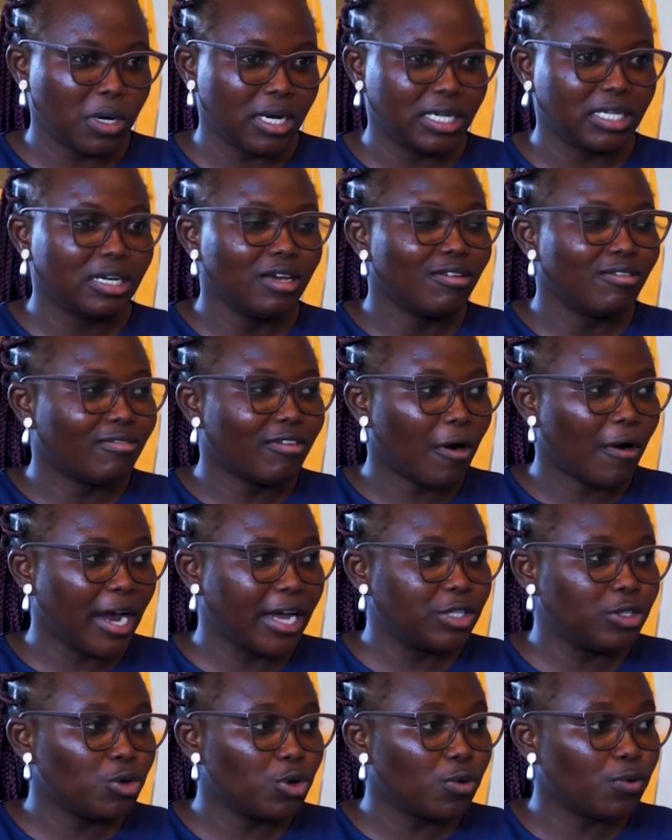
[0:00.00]
word,
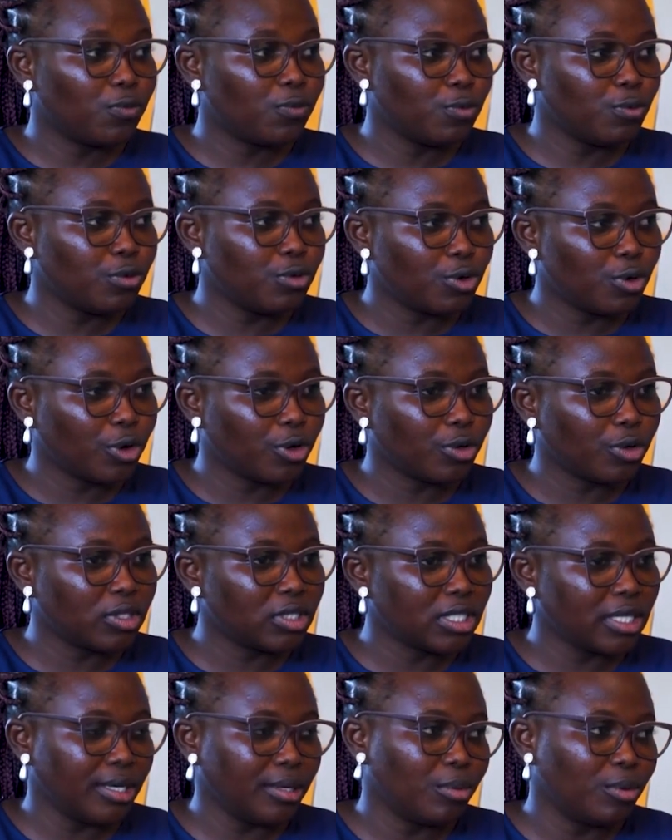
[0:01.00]
variety of food on your
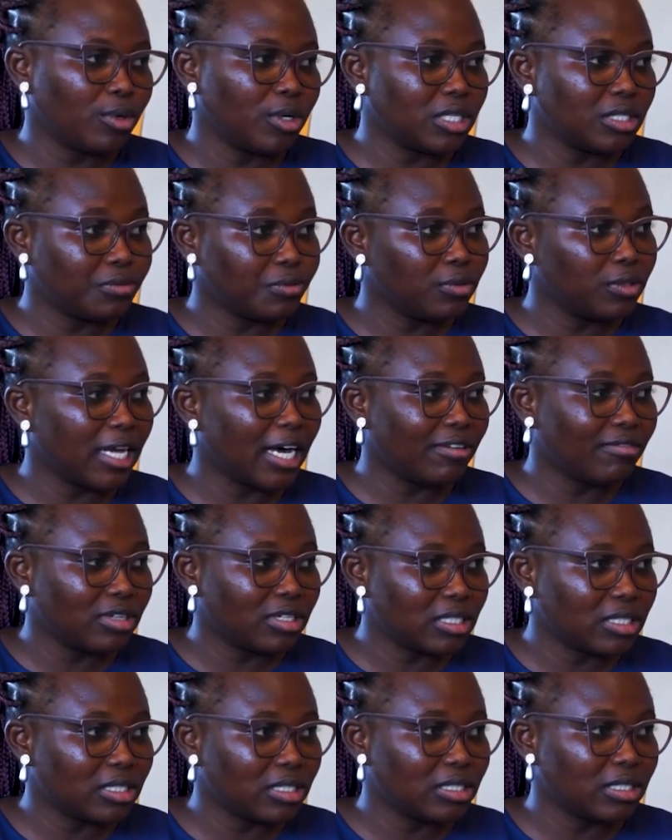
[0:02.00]
table is food
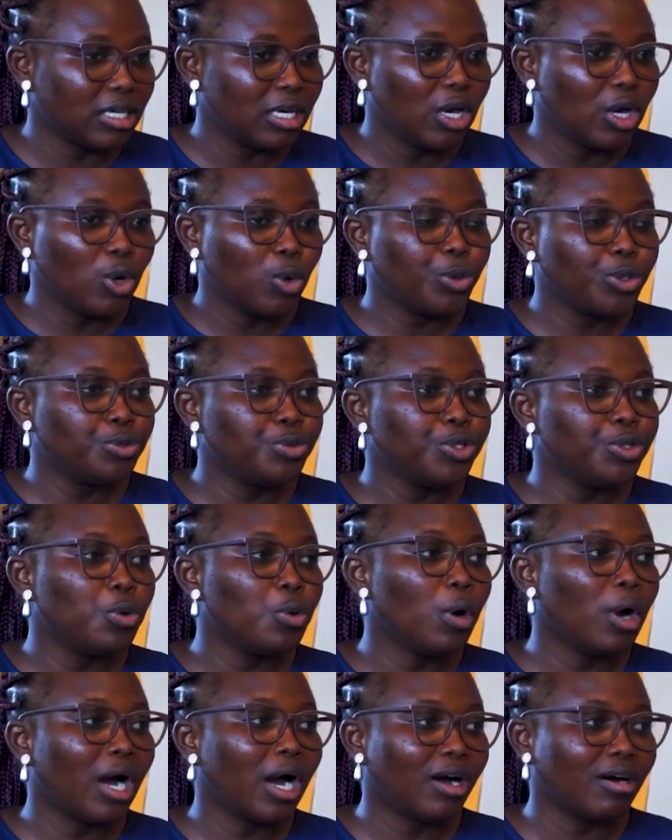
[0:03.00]
diversity, which we
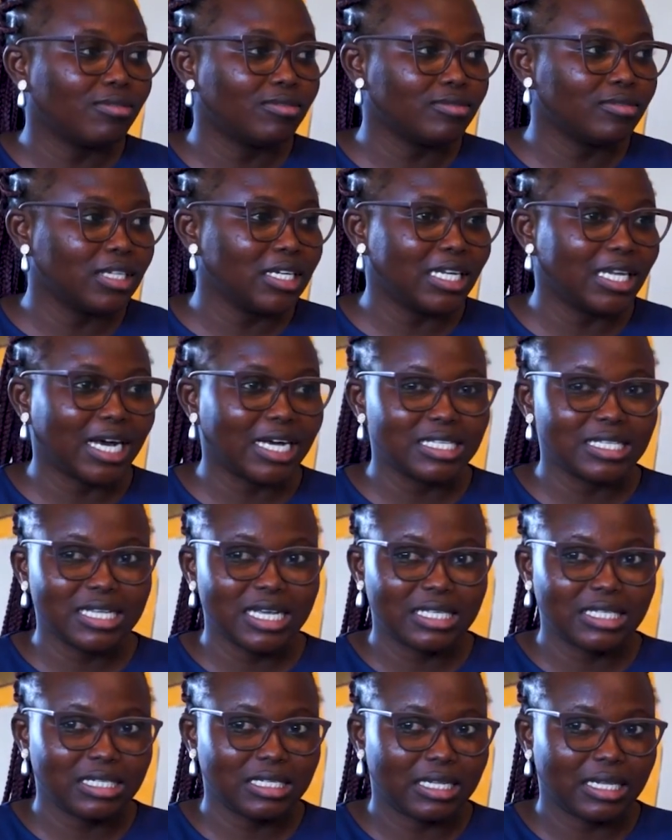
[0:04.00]
don't have in our
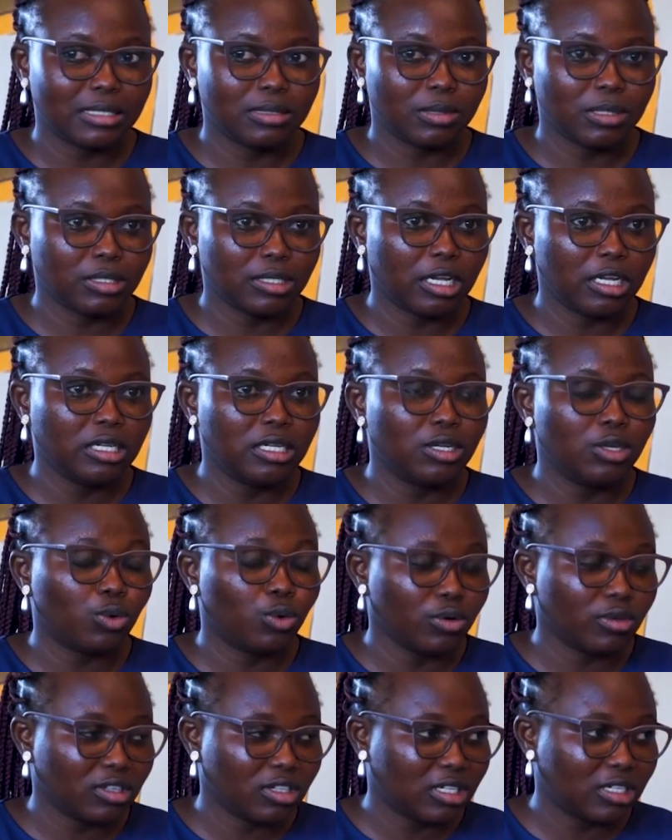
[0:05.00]
setting, especially in
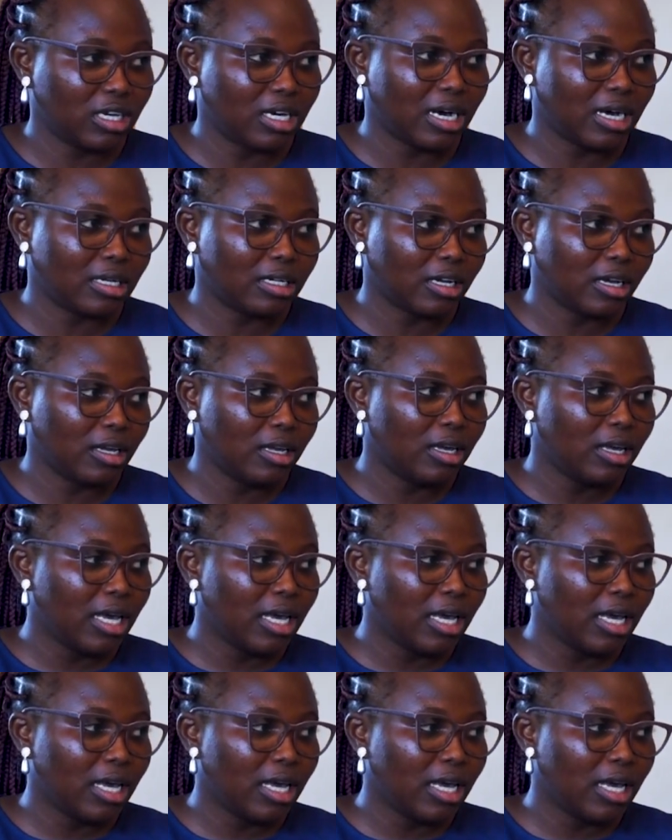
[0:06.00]
northern Ghana.